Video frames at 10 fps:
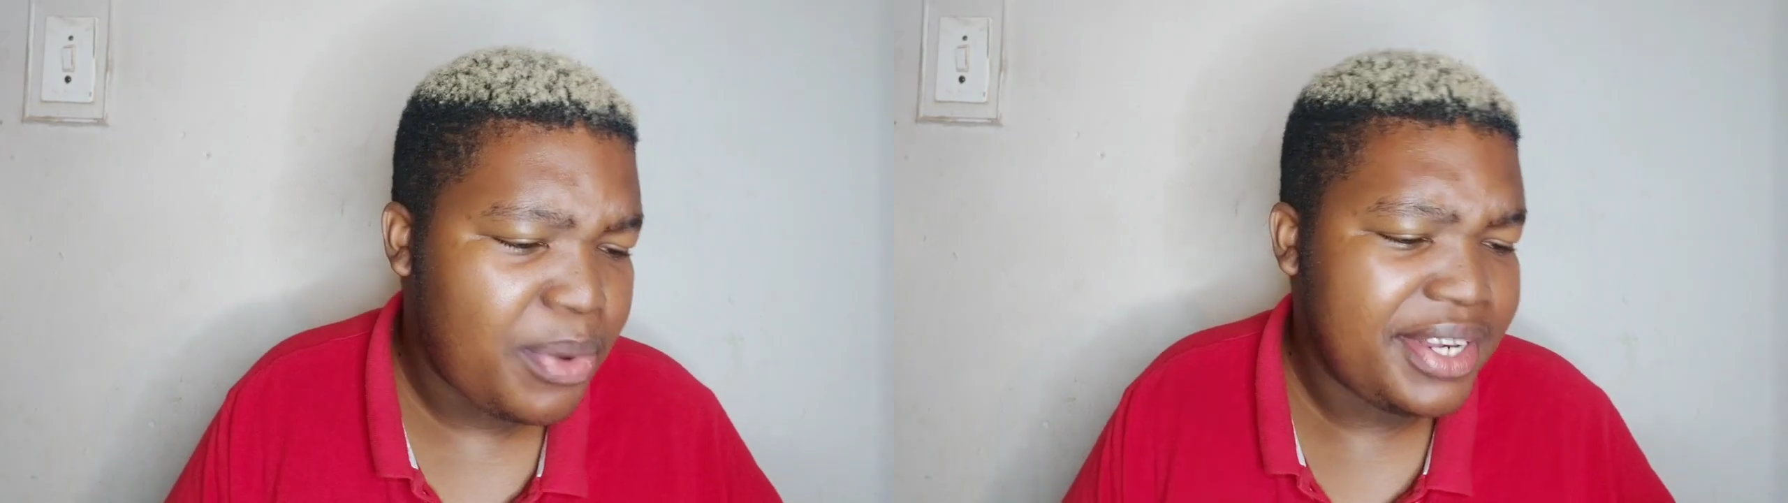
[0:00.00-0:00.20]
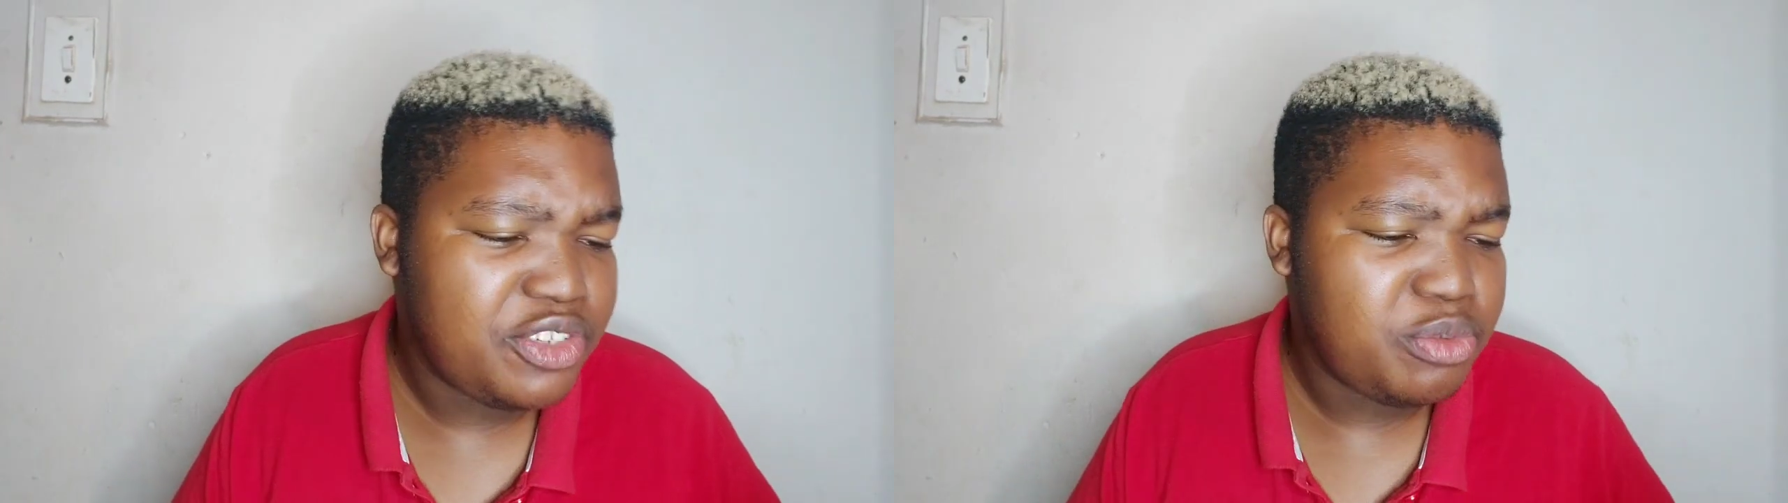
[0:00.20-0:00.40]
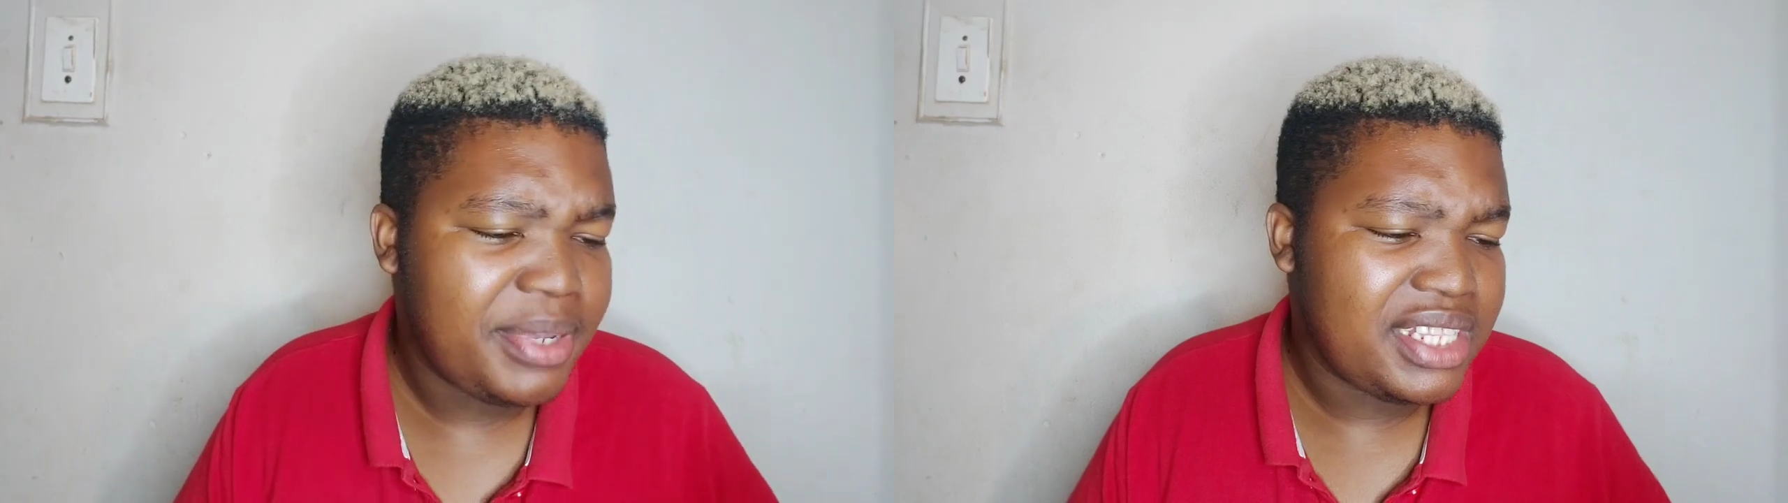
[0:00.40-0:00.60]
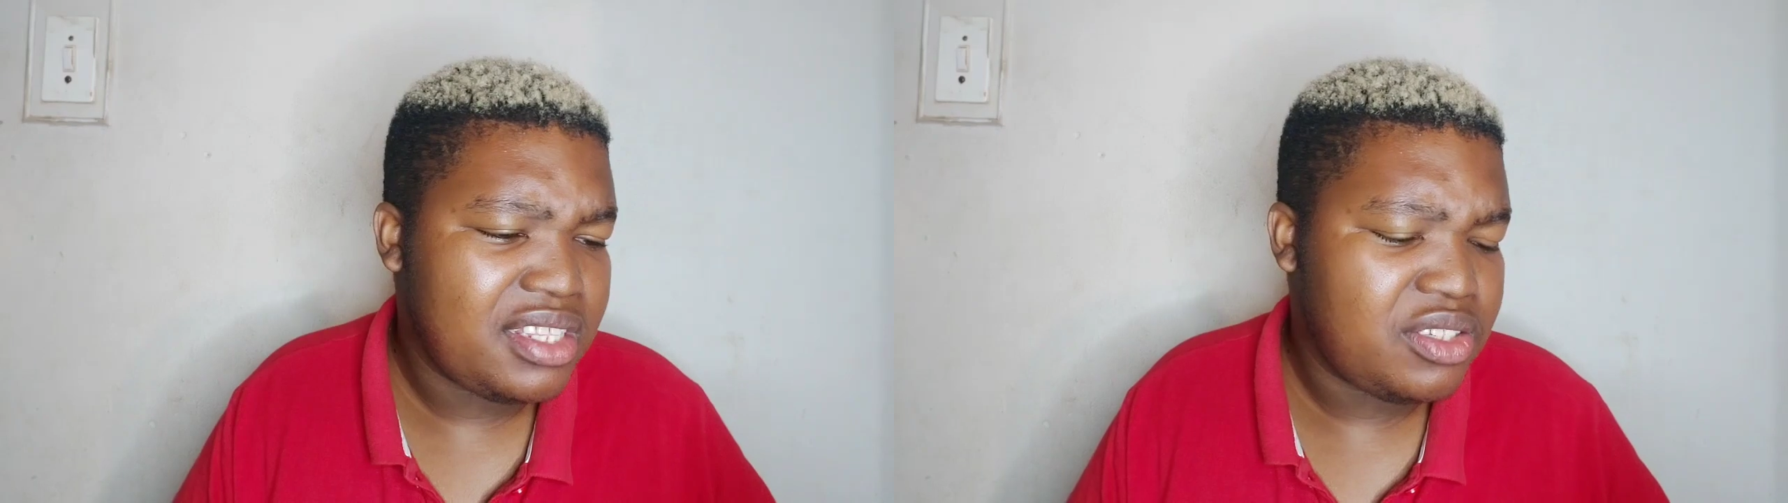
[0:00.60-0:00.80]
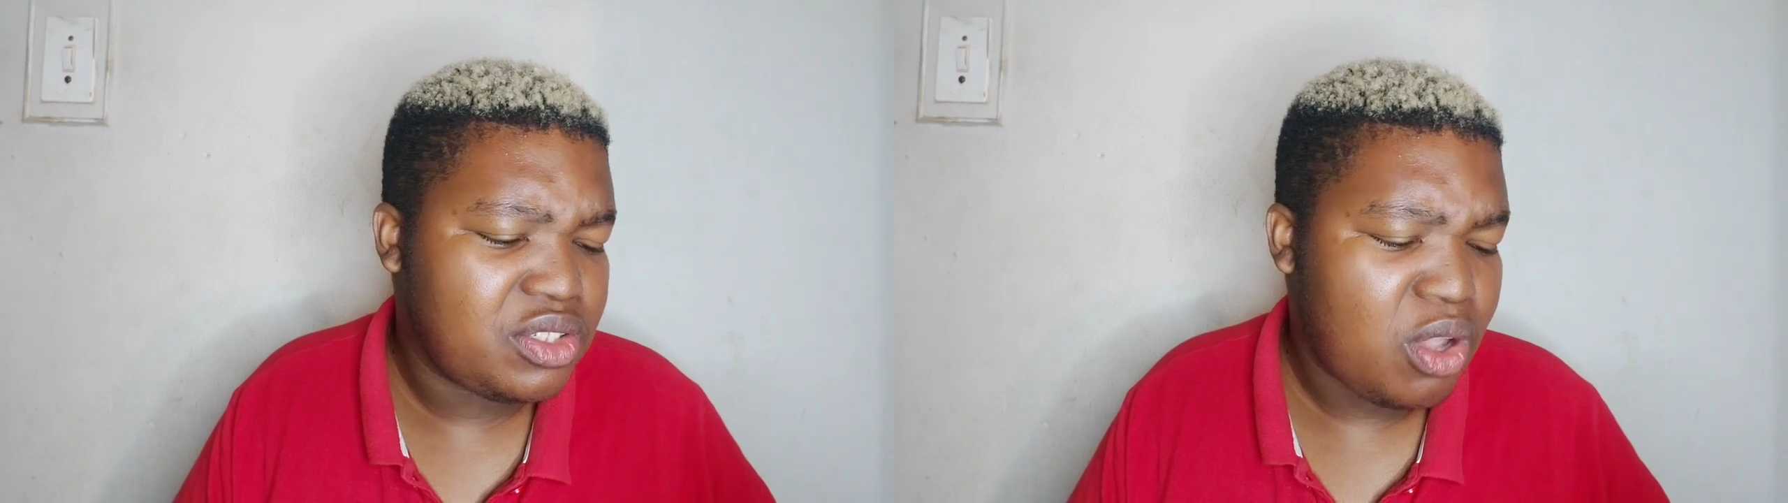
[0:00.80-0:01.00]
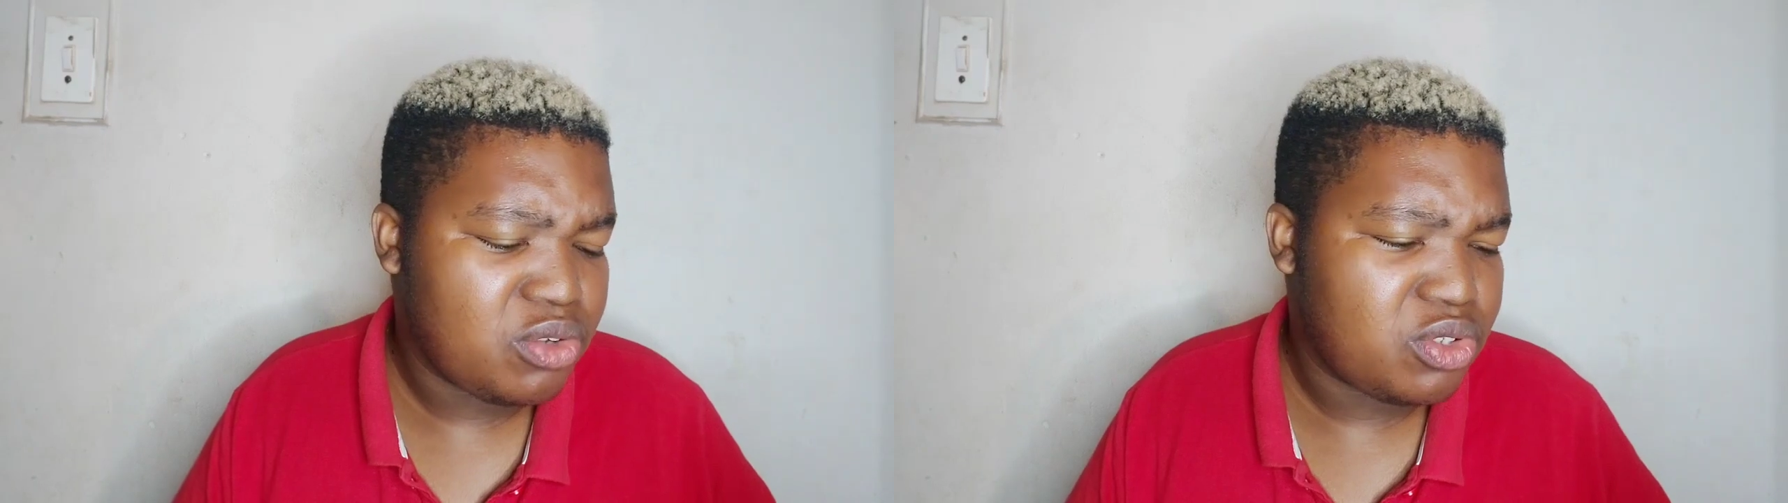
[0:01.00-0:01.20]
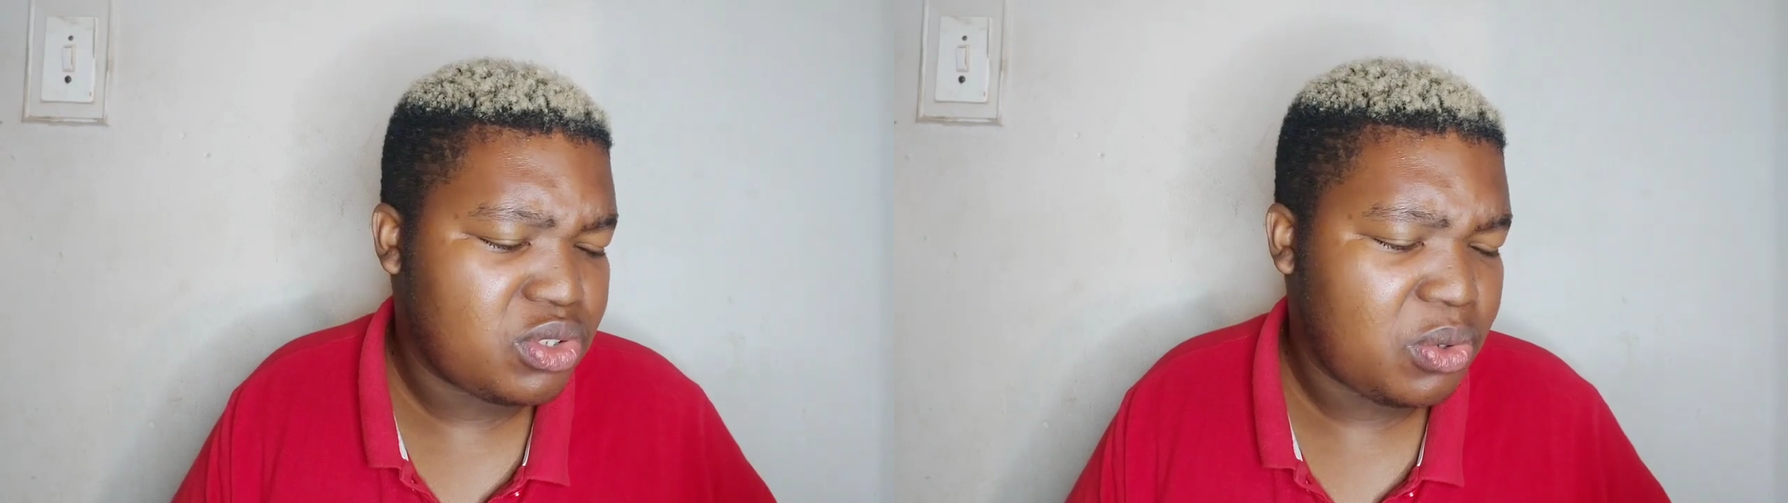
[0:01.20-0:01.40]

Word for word: why did you make these songs